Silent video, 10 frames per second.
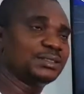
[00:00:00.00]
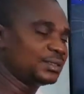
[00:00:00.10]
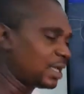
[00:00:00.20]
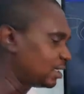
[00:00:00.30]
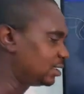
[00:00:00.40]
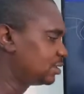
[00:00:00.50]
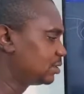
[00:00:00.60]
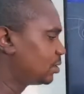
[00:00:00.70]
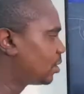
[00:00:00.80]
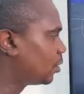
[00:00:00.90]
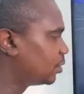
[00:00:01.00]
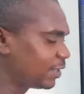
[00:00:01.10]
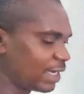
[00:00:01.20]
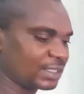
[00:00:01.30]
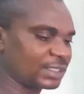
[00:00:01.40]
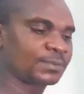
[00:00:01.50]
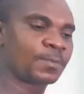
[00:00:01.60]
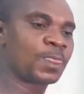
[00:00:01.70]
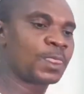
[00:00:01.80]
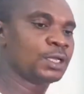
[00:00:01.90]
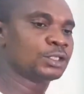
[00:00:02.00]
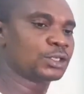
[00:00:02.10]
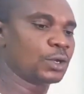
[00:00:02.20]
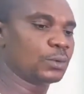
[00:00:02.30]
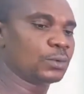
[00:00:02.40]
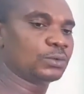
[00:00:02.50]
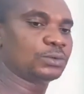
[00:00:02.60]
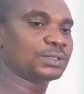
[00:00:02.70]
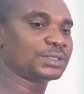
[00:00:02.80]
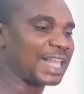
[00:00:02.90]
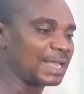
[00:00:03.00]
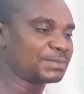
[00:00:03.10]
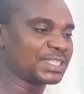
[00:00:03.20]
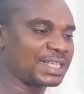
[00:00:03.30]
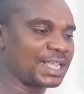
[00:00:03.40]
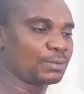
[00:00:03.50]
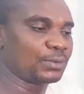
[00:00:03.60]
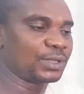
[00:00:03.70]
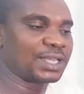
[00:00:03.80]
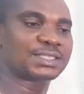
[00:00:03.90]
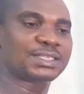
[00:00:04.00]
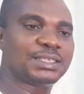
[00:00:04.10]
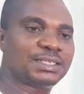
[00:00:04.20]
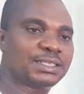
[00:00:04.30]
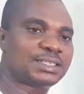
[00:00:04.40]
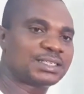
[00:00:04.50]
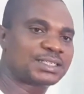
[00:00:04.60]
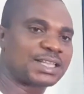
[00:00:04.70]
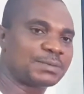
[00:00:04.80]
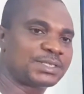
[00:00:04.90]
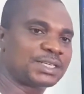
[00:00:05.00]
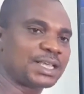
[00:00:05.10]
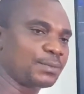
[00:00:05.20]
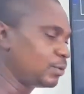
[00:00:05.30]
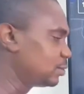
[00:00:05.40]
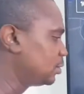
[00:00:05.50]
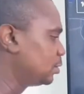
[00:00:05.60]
and all the rest. So Type-C cable, you can see, this is Type-C cable.